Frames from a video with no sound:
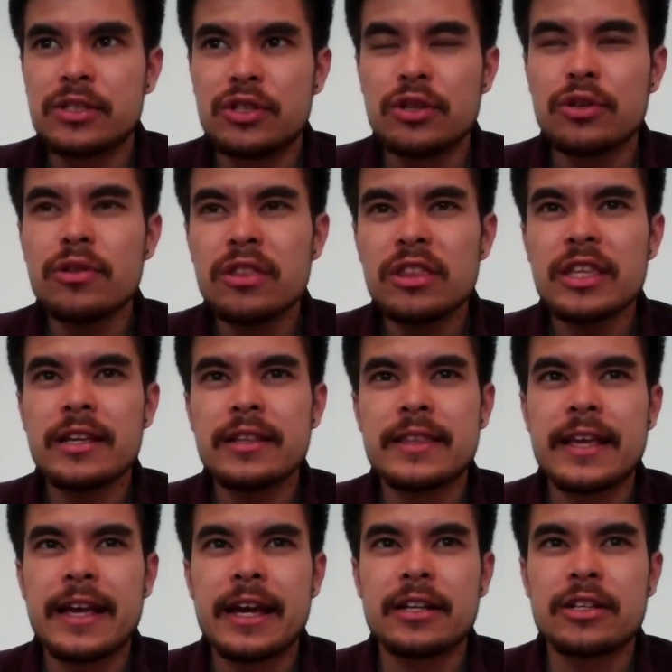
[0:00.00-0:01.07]
do you think
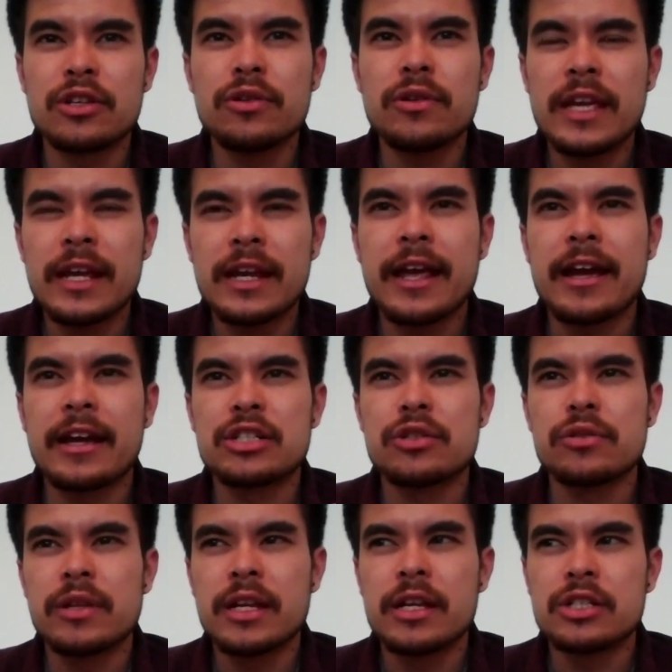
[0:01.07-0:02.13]
that you can
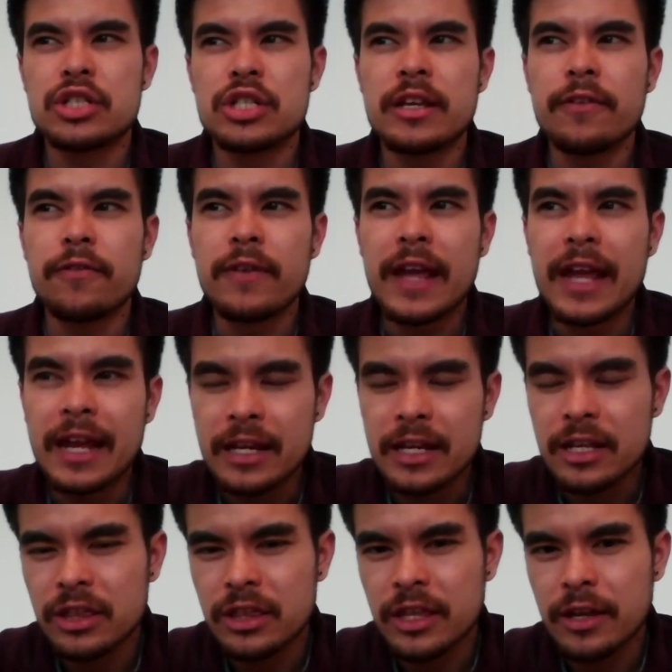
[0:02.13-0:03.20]
actually achieve
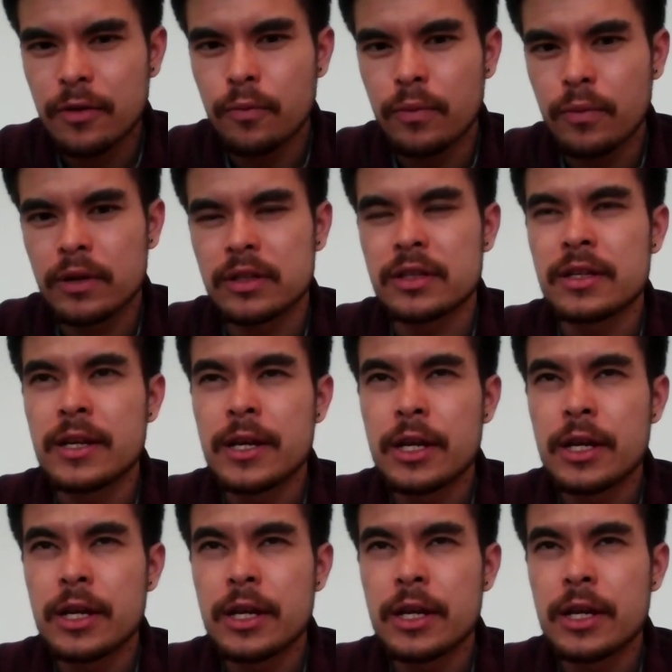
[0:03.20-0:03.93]
anything what,